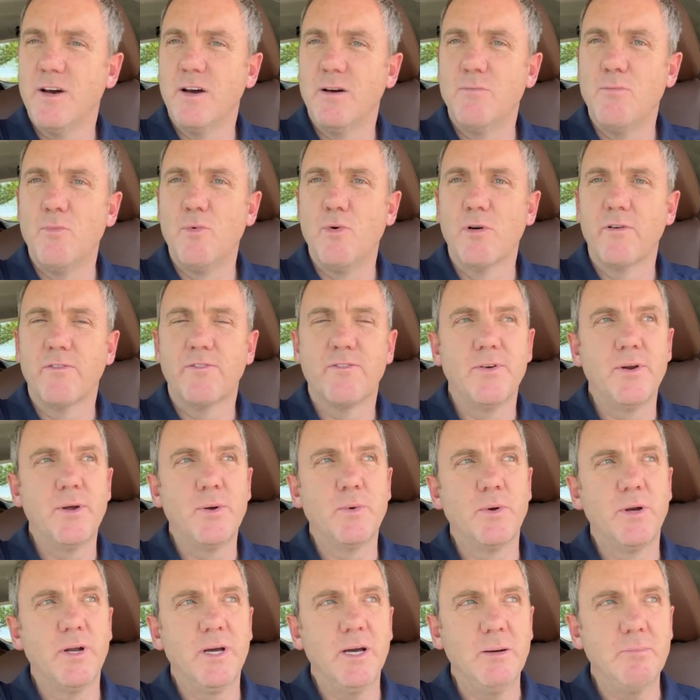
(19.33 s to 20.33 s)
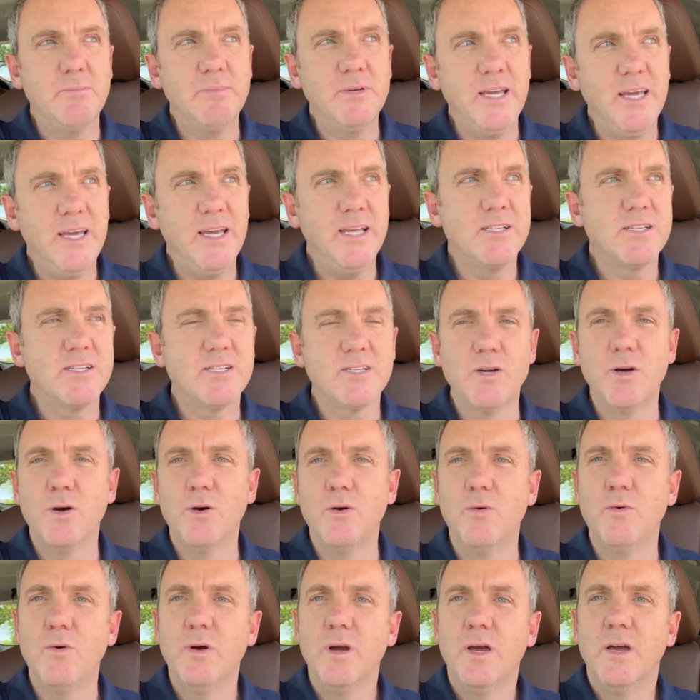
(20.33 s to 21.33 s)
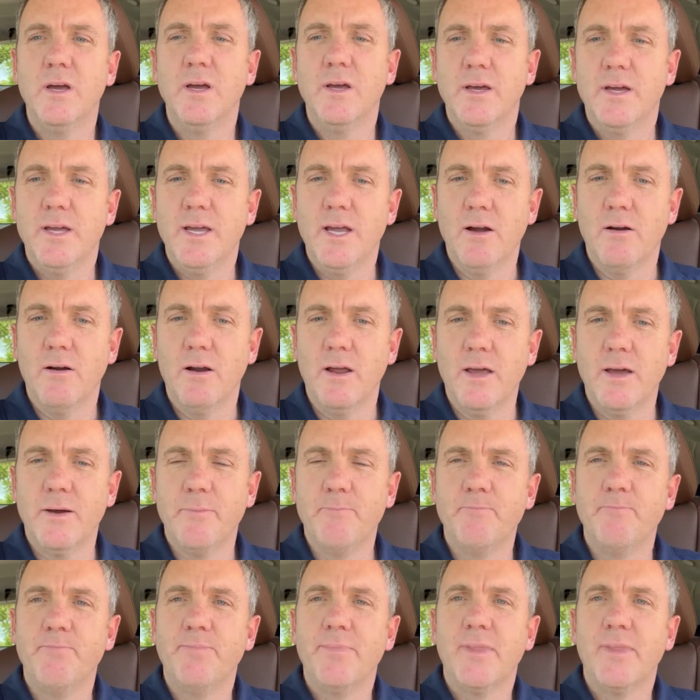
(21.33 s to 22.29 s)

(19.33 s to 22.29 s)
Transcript: more frequent updates, so here I am.